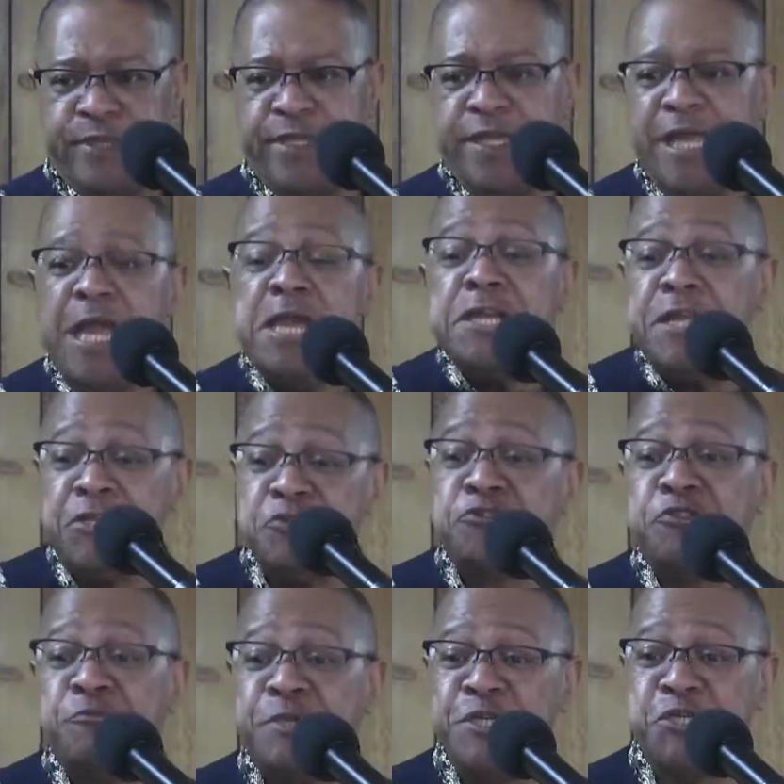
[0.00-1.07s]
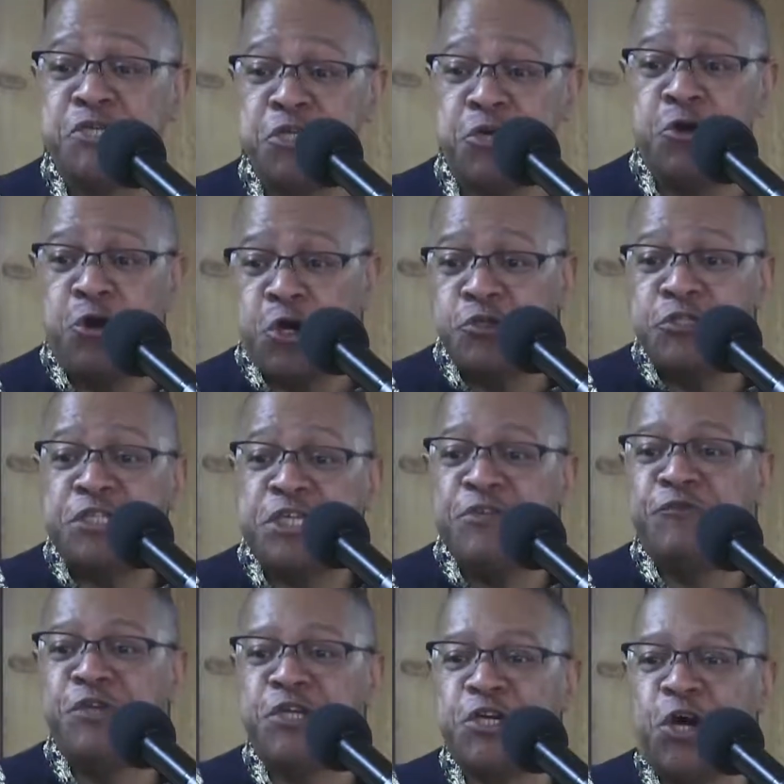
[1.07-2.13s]
There used to be a show on
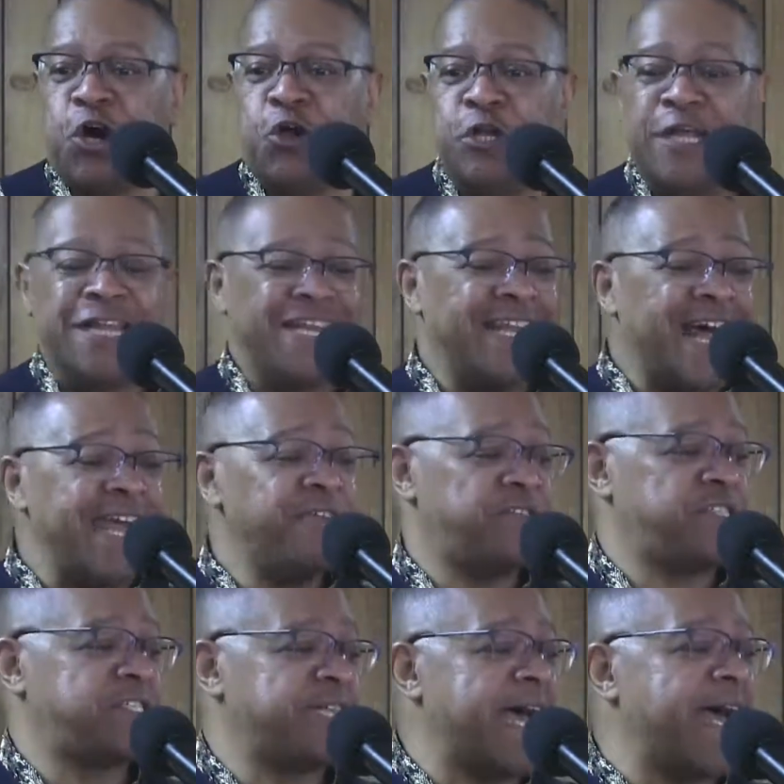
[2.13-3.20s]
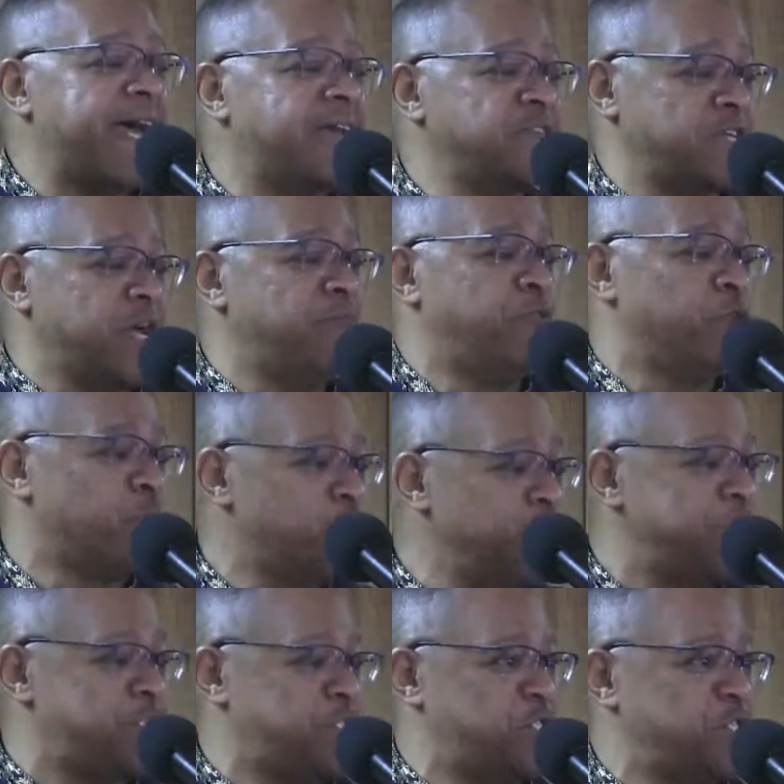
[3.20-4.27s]
TV called Lifestyles of the
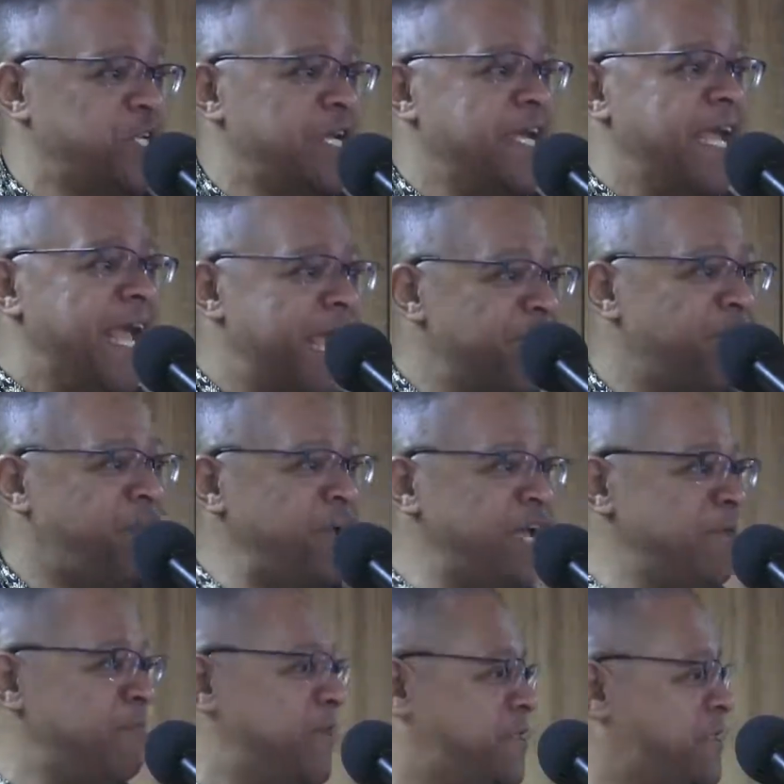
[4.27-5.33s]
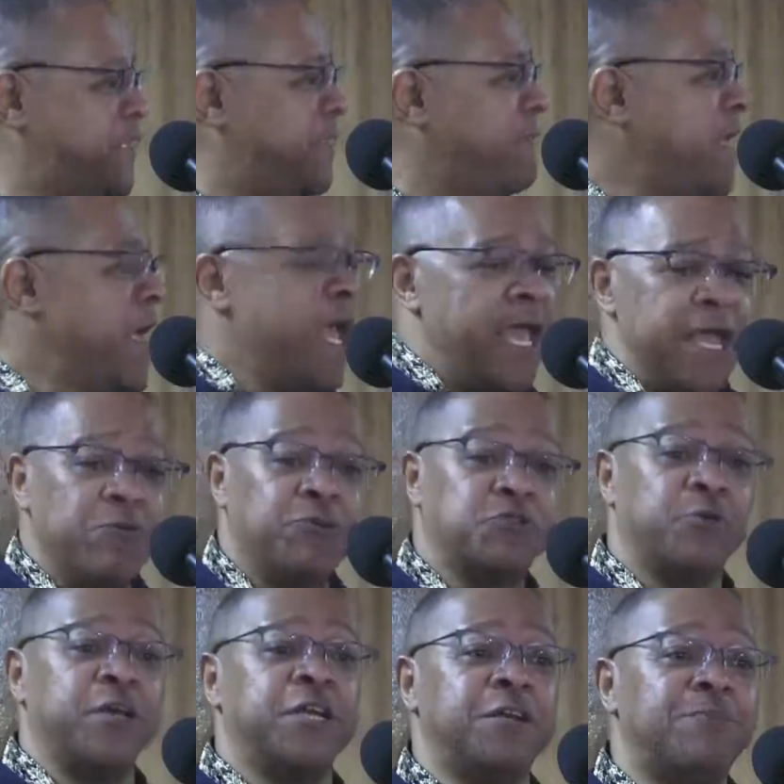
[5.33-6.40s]
Rich and Famous. It was
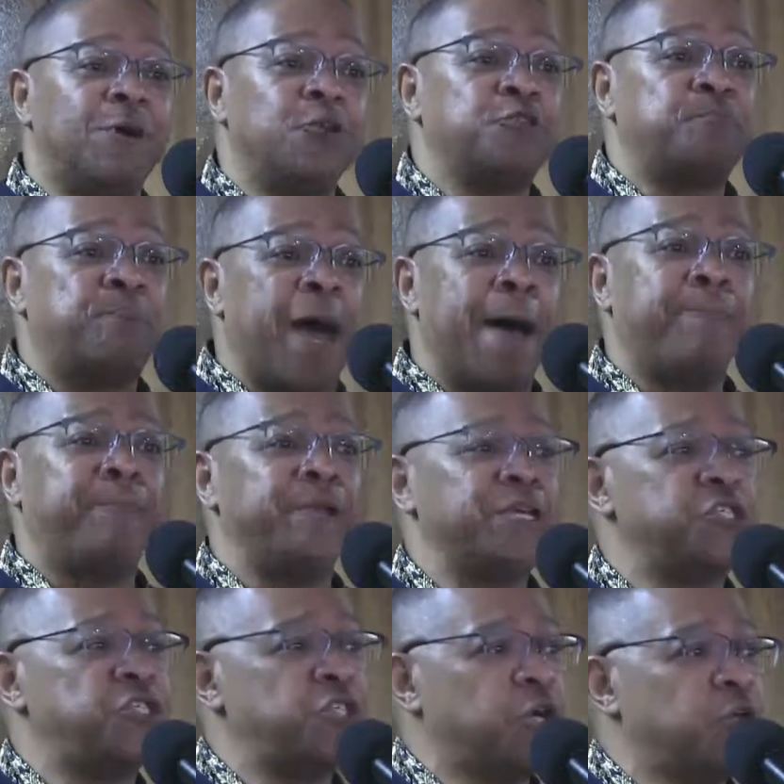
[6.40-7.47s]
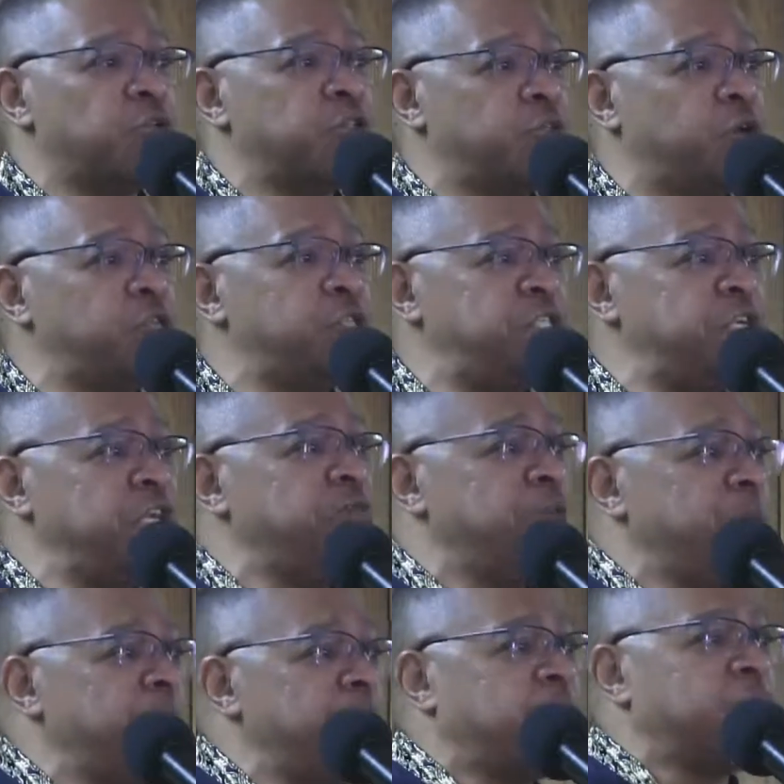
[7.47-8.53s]
one of the most popular shows on
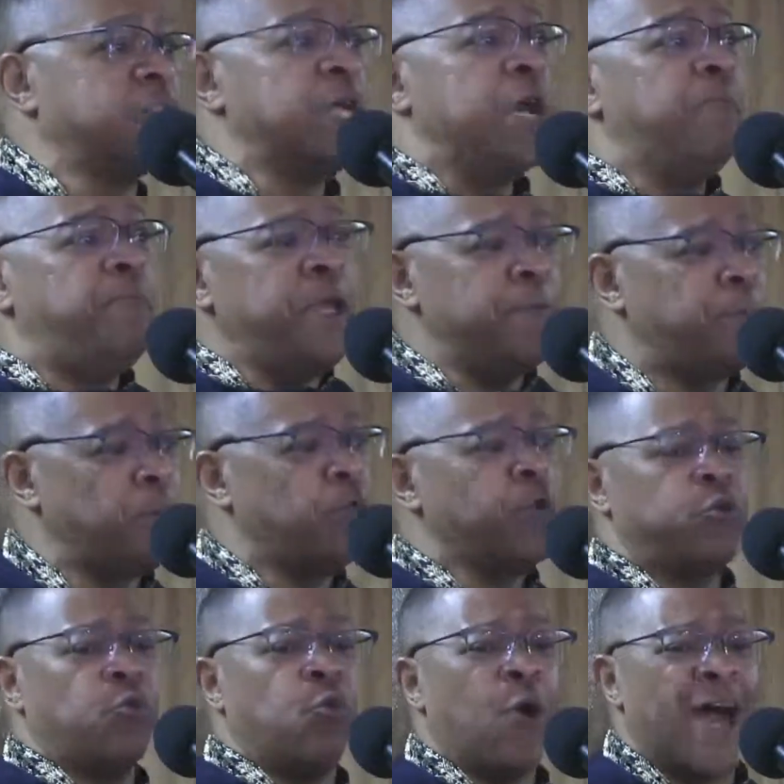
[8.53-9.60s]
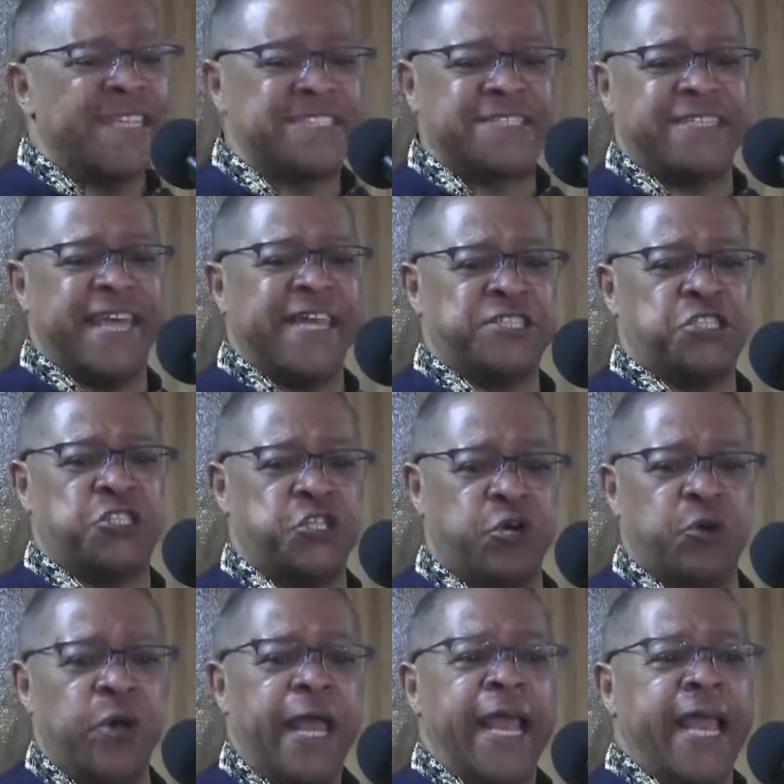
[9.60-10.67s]
TV because people would watch that
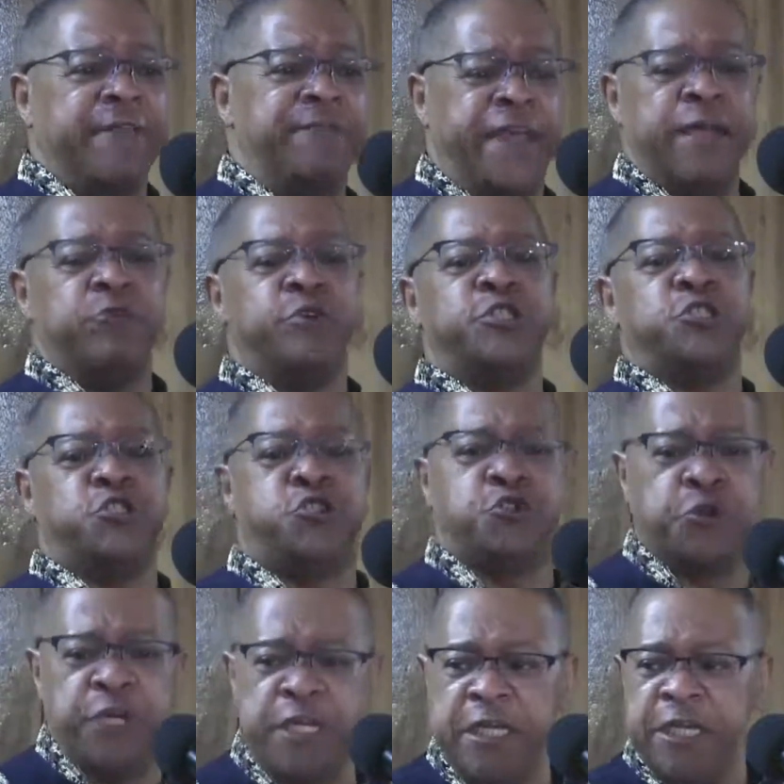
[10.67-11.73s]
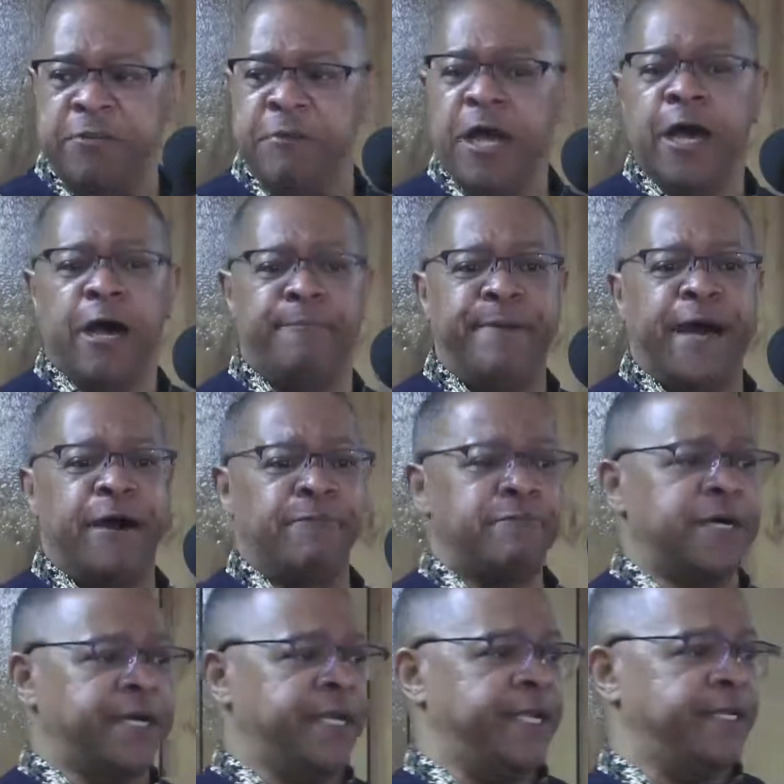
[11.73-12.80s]
show and they would dream about
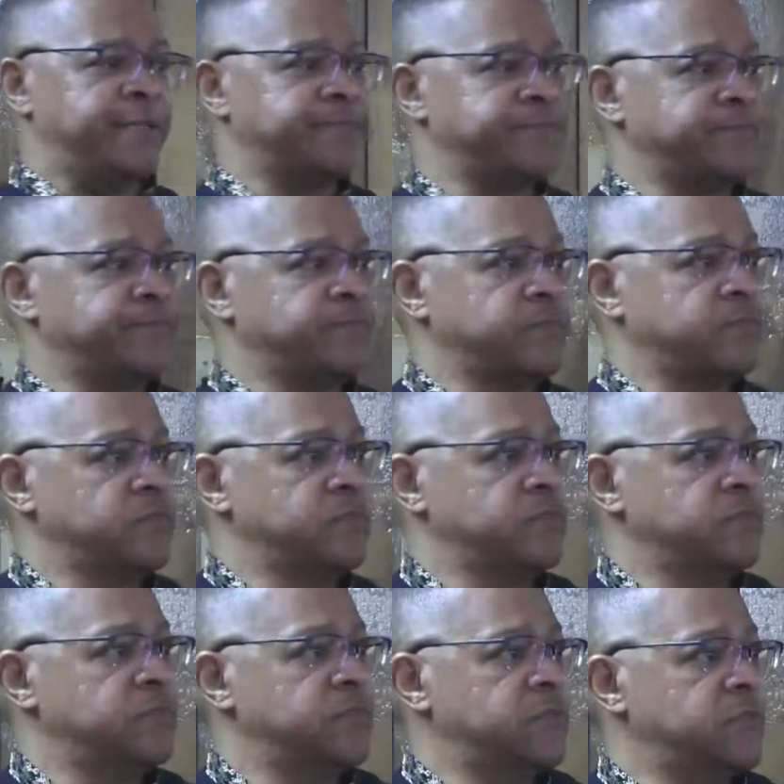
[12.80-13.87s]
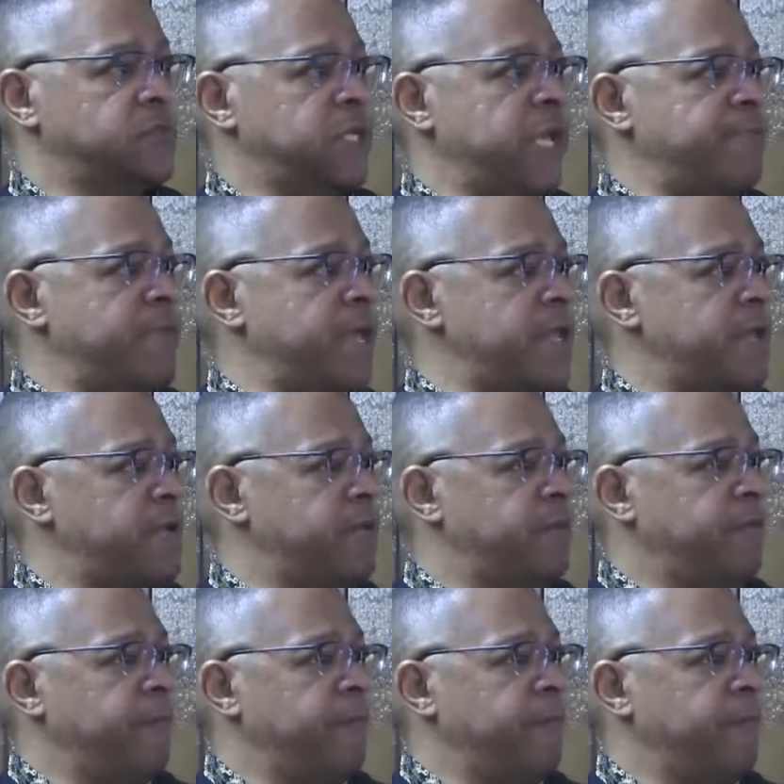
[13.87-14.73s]
money. Uh-huh. Amen?